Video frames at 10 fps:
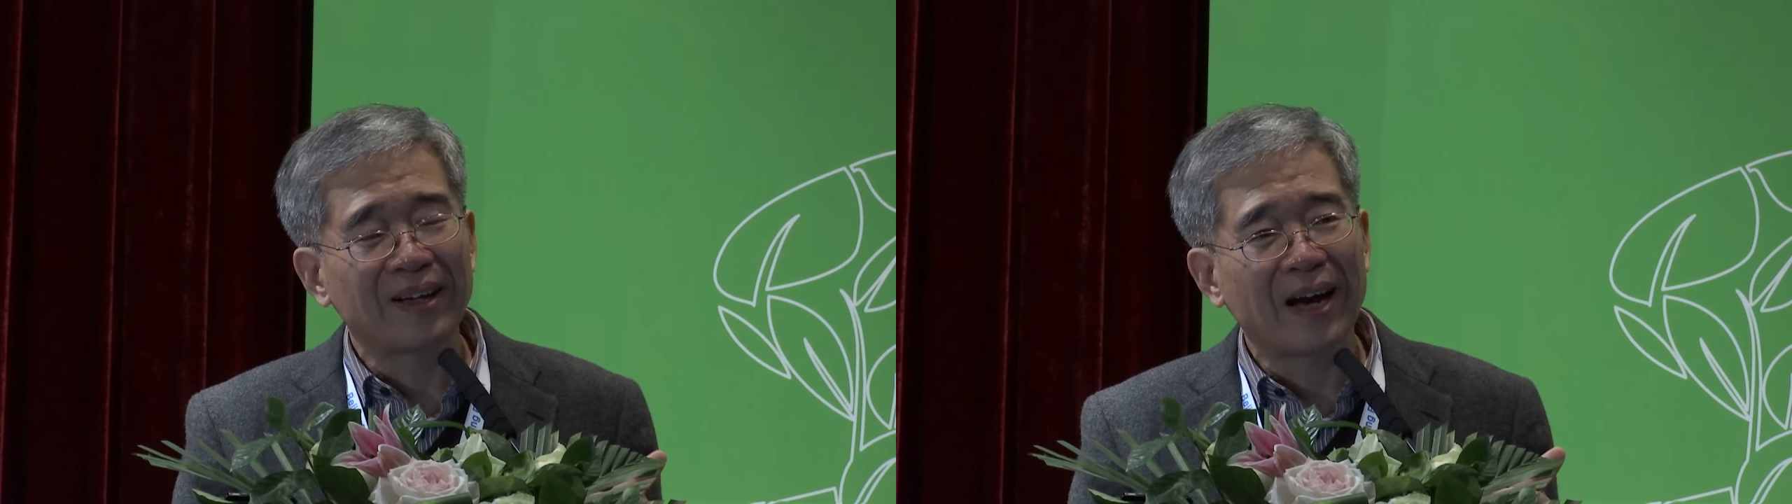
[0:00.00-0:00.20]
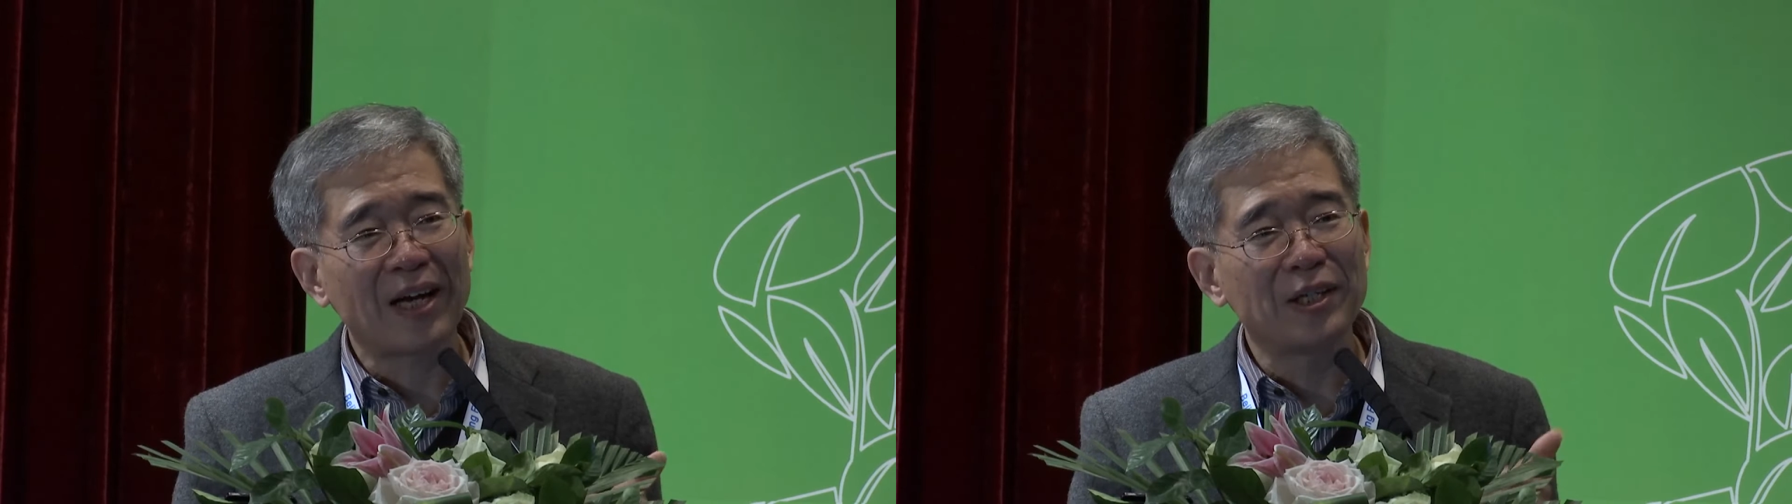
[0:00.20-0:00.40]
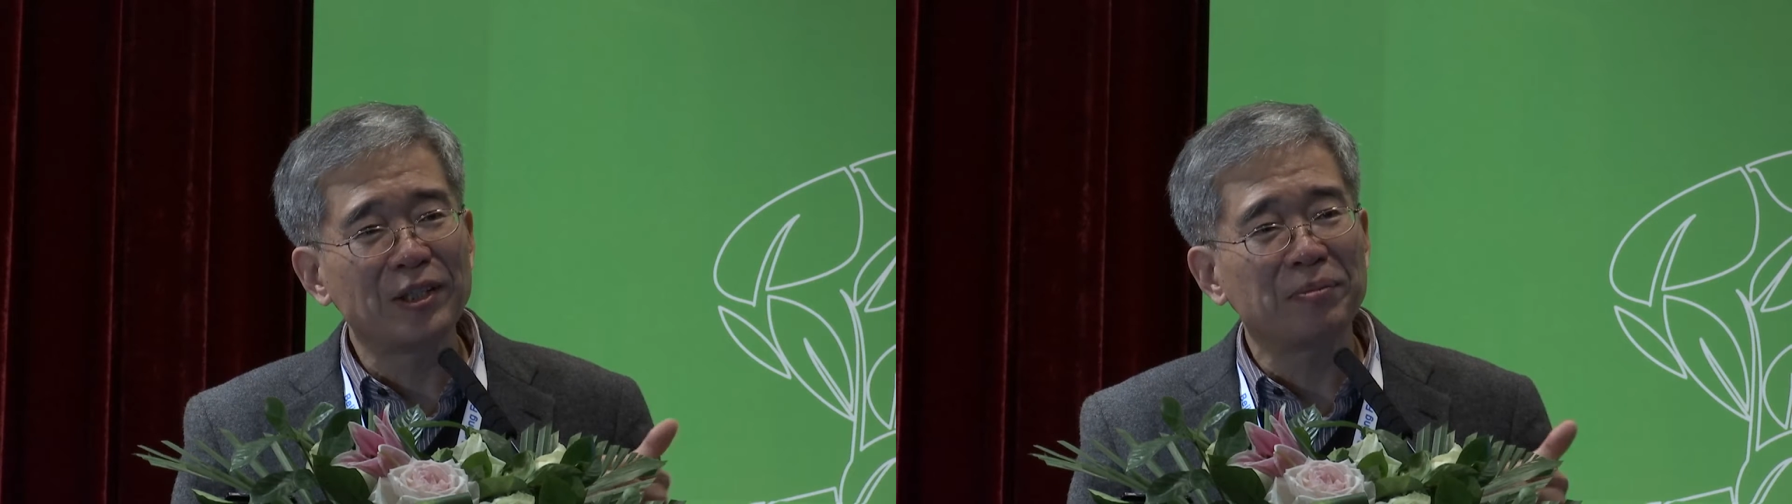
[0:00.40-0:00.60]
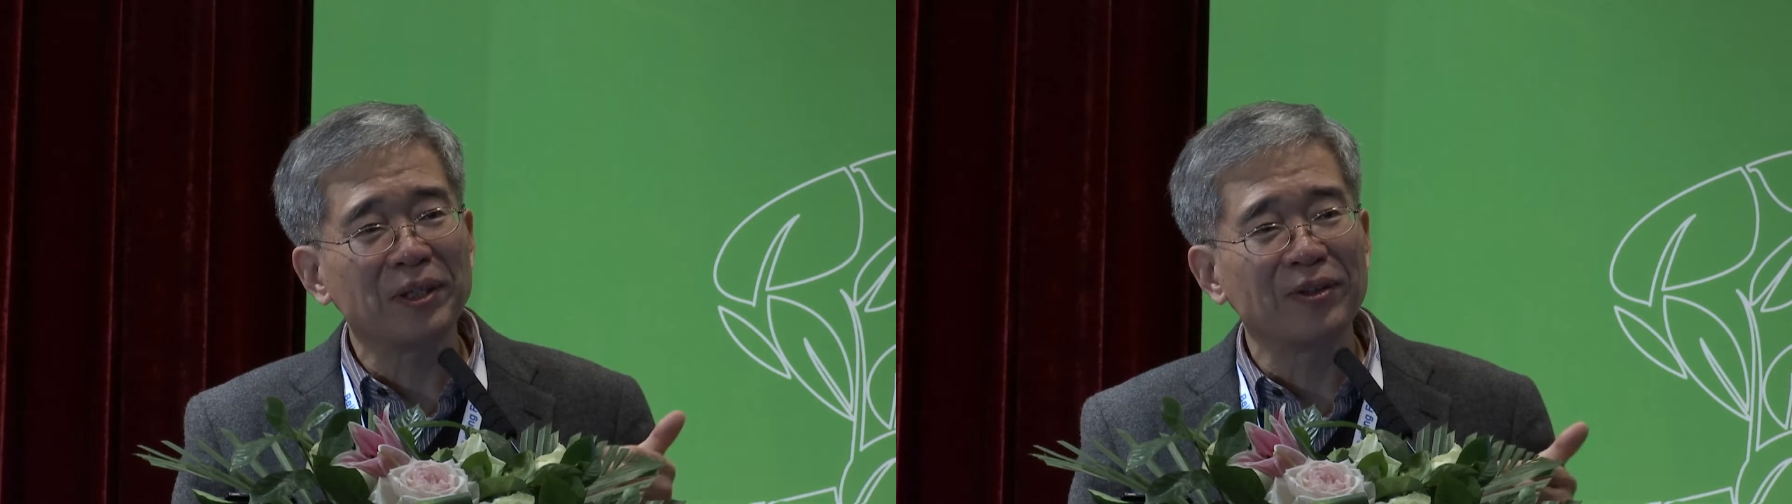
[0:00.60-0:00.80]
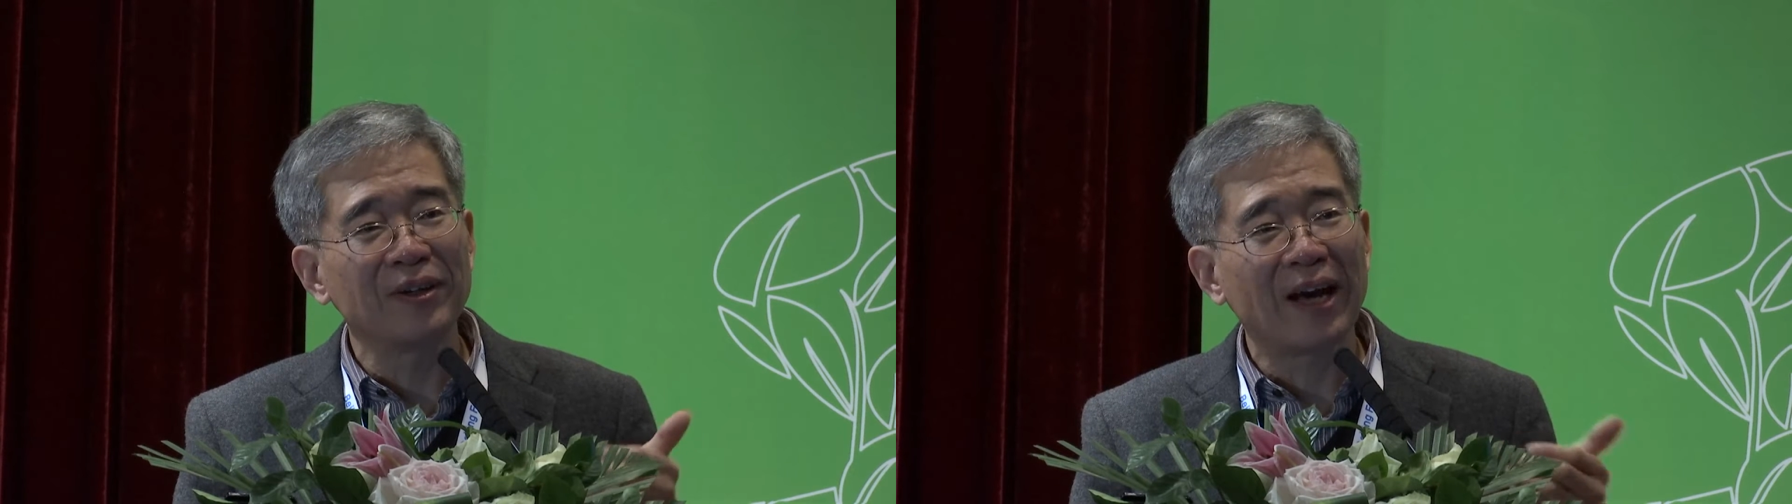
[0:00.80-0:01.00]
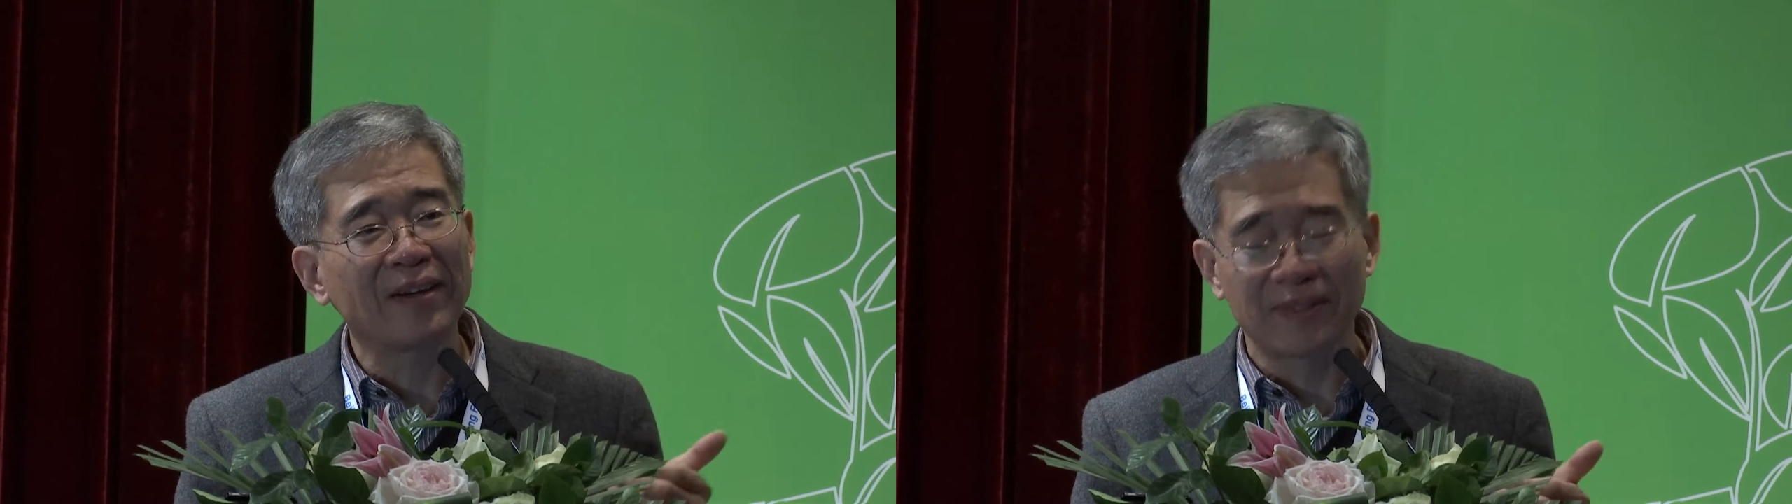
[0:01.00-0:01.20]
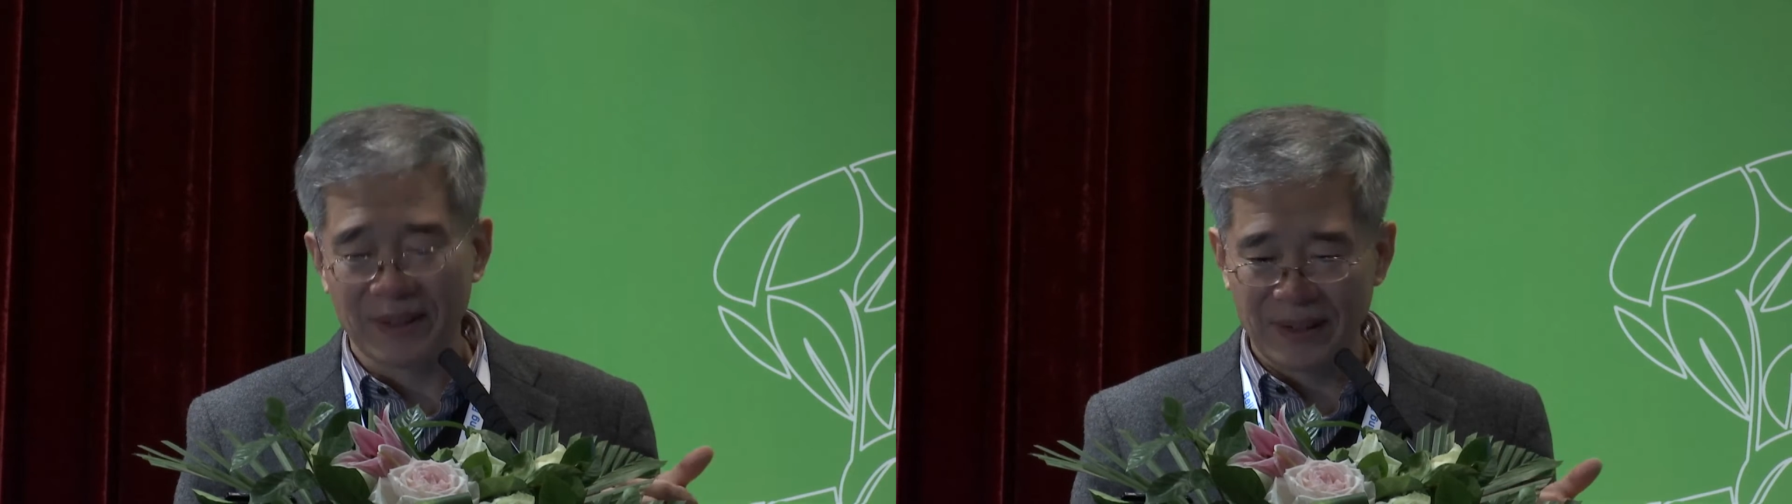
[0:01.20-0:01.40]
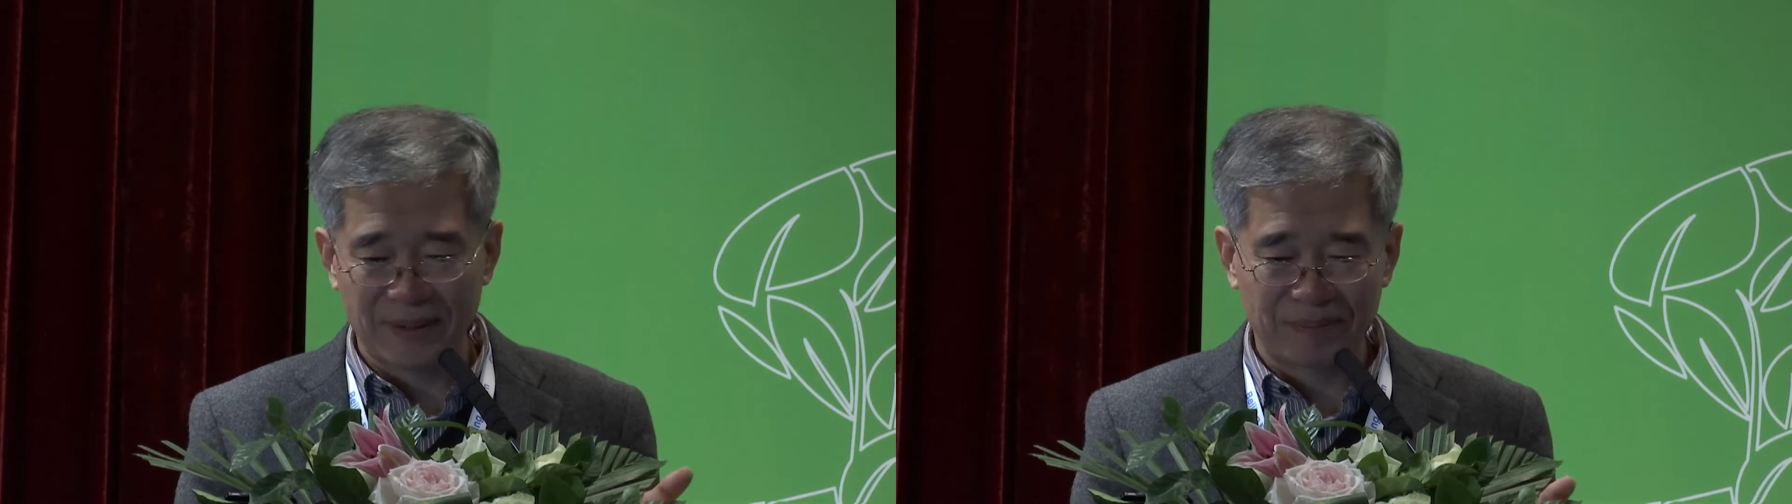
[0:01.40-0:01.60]
I especially like
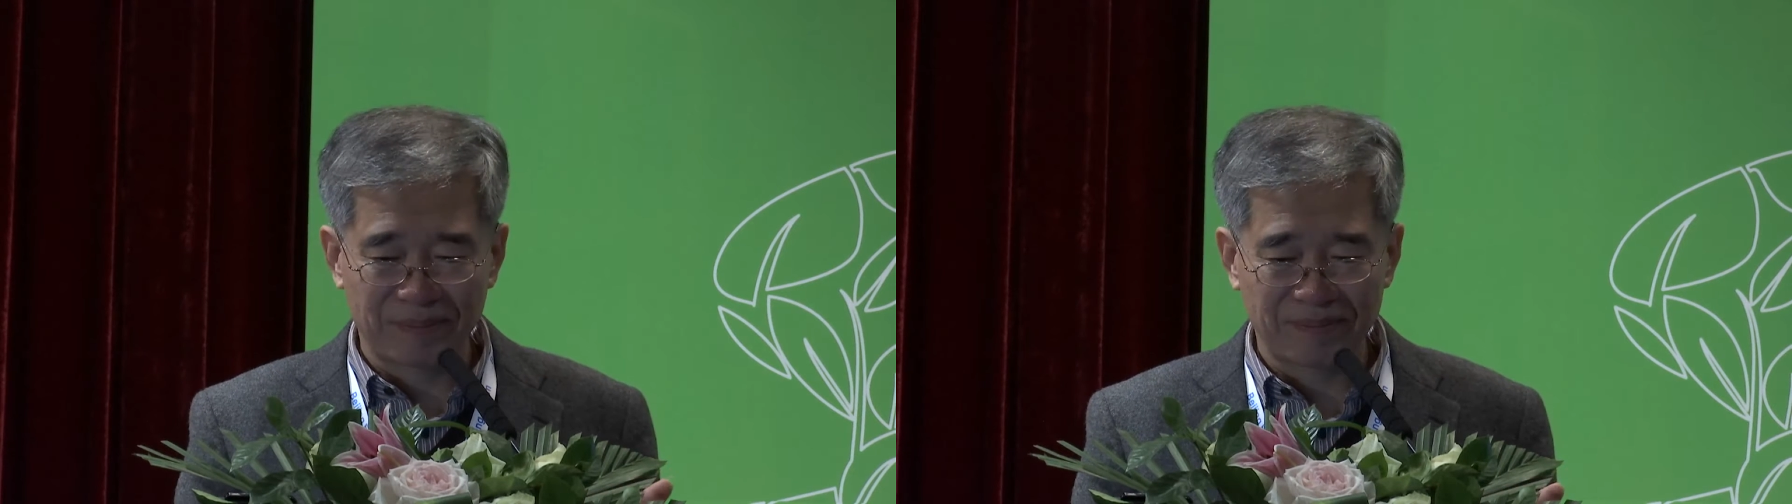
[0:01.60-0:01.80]
the